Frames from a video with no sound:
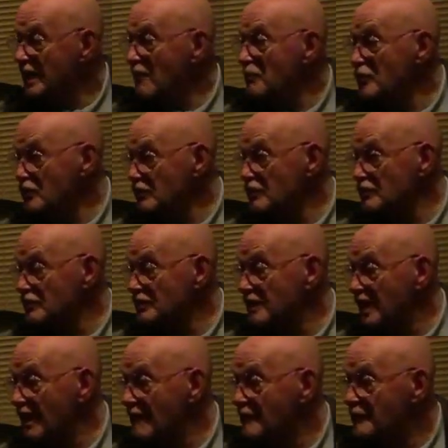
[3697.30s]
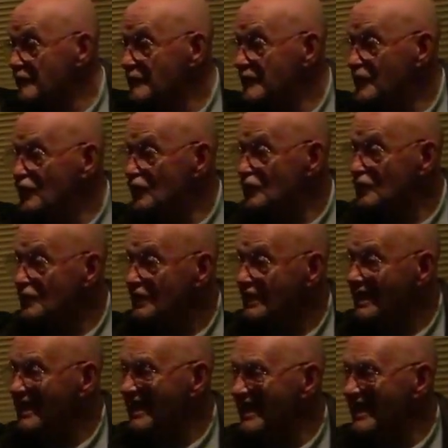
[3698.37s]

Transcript: Yeah, we could have done, yeah. Could have done.